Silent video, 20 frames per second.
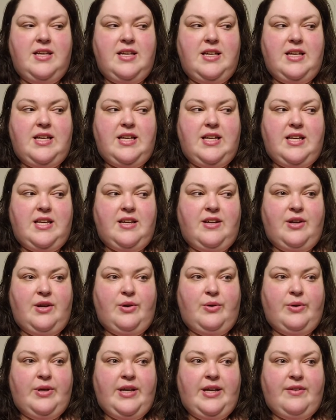you
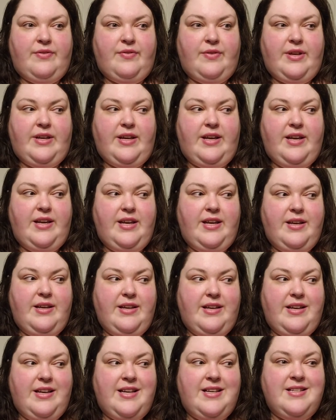know, if
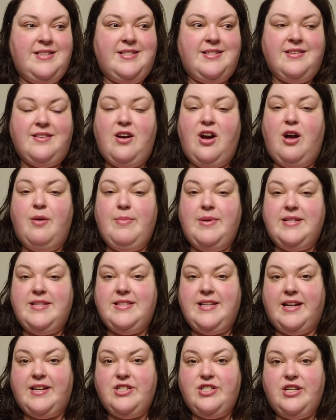his comment
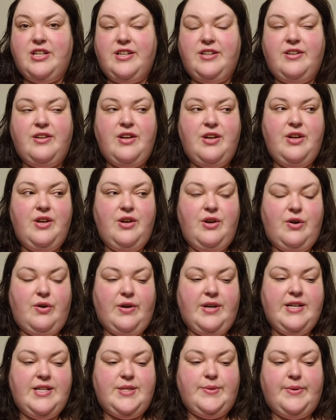section or
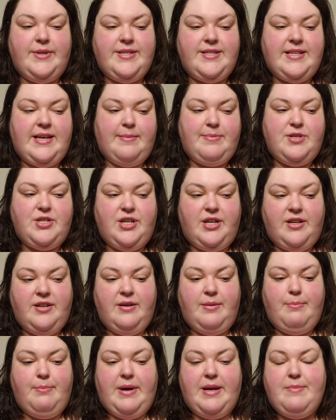his reception
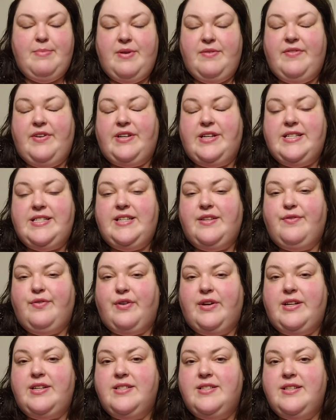might be very
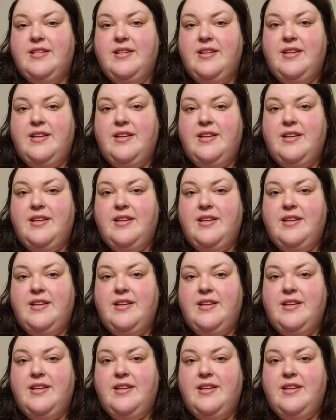different